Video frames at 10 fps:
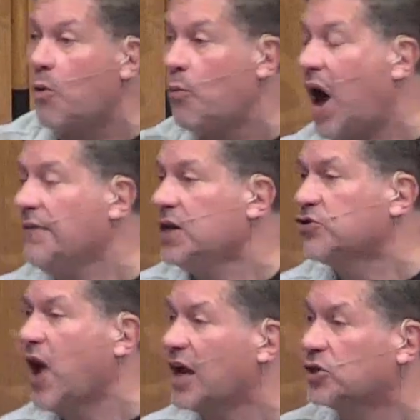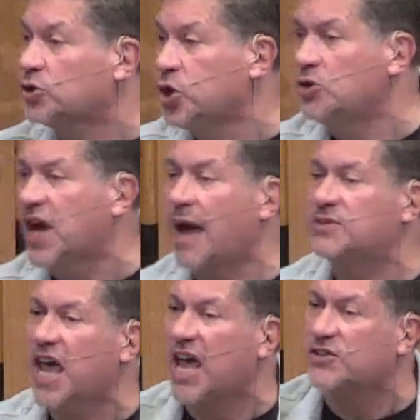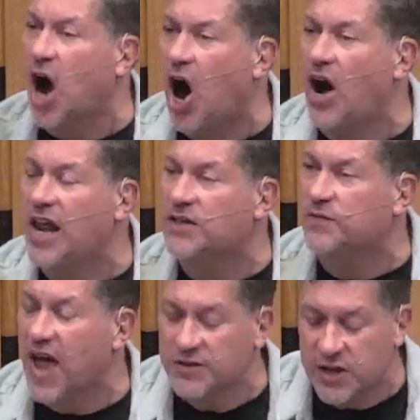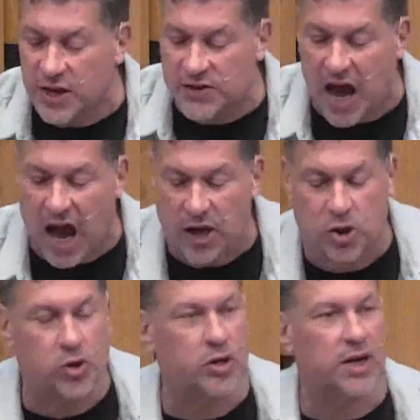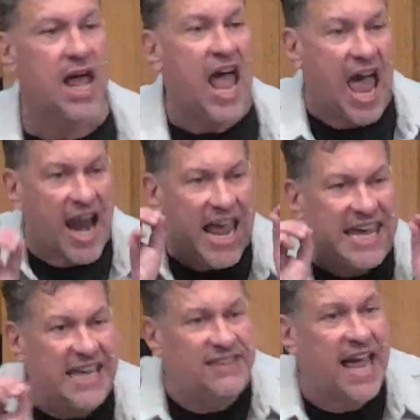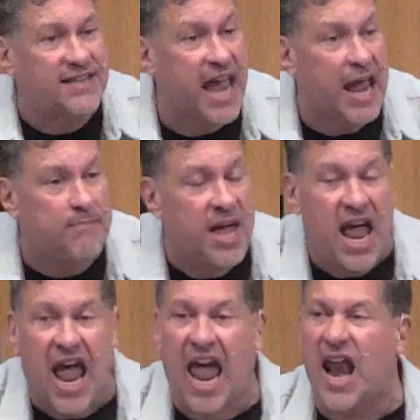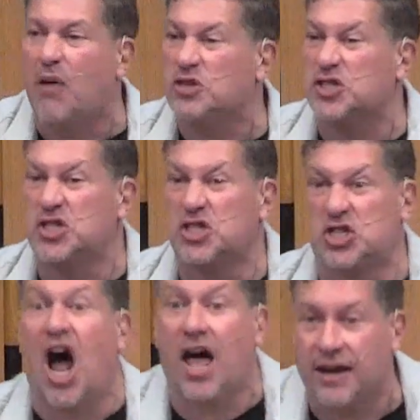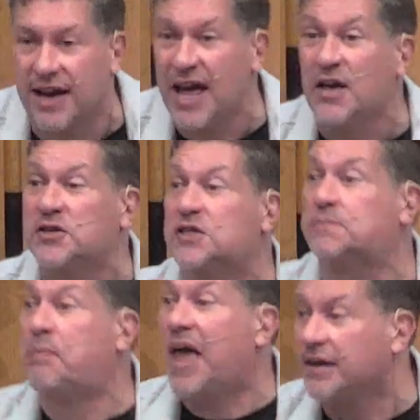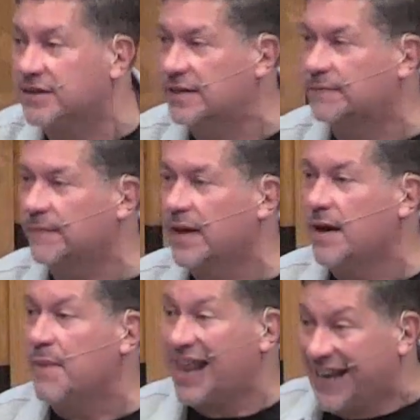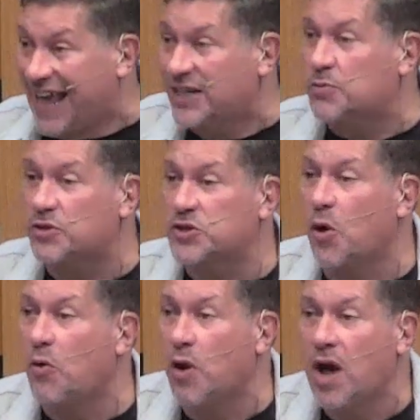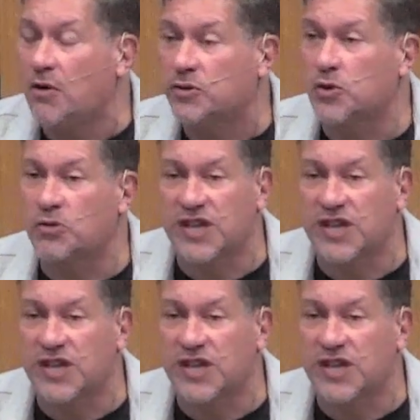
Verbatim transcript: round the track two times as hard and as fast as I could. And I hit that tape and I was done, spent. My legs were so, so